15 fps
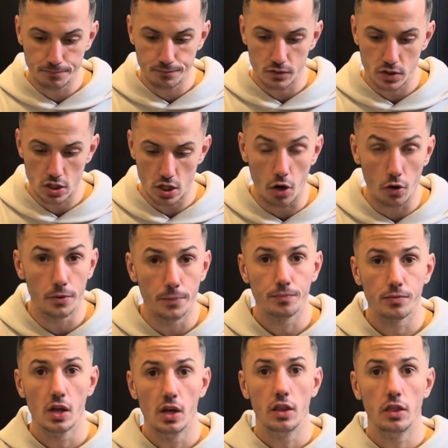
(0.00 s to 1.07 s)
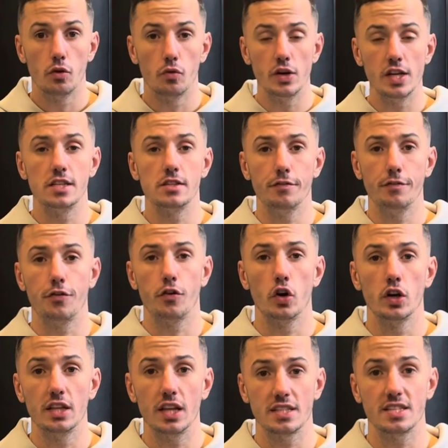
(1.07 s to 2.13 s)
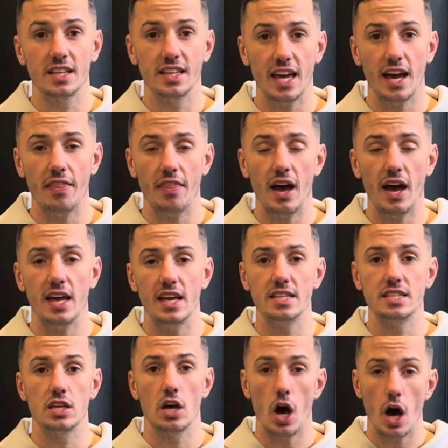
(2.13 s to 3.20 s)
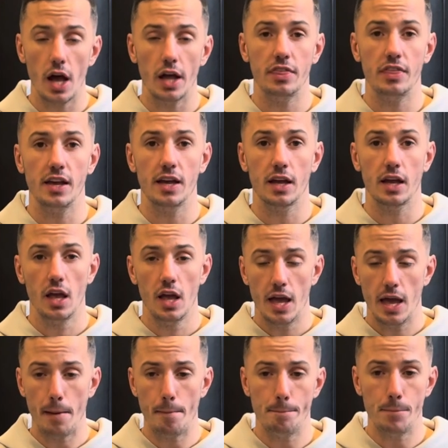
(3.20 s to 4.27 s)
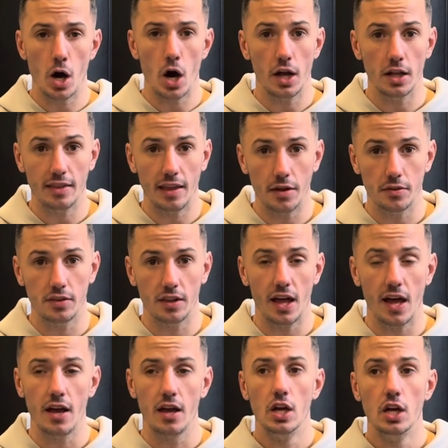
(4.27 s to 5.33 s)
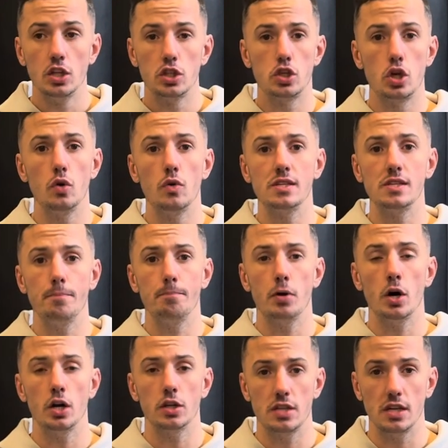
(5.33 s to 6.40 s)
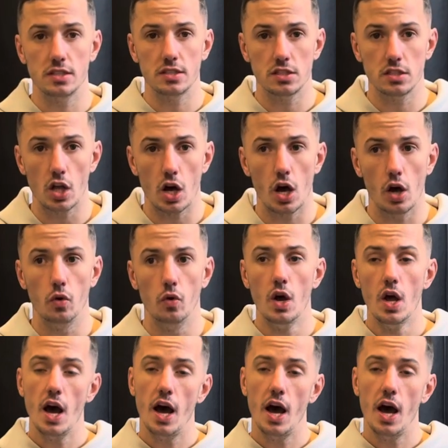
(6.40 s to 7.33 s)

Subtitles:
So the reason Floyd doesn't get that is, I think, in part down to that. Two is in part his style.